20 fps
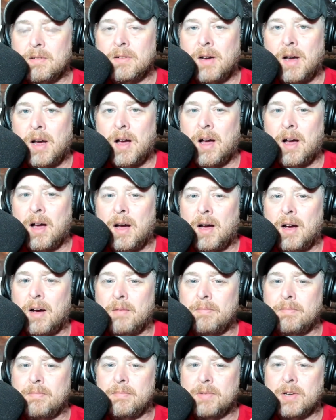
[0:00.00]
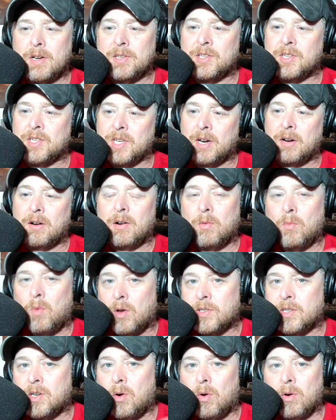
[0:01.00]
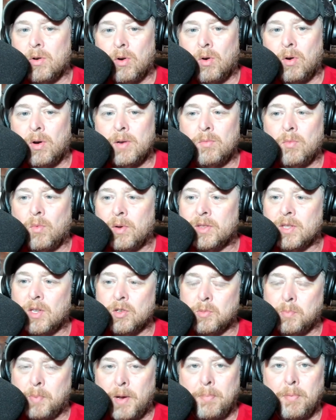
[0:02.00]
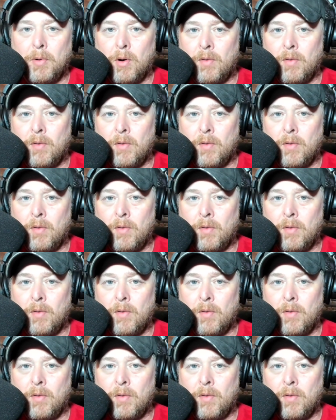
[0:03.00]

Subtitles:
considering what's going on with those people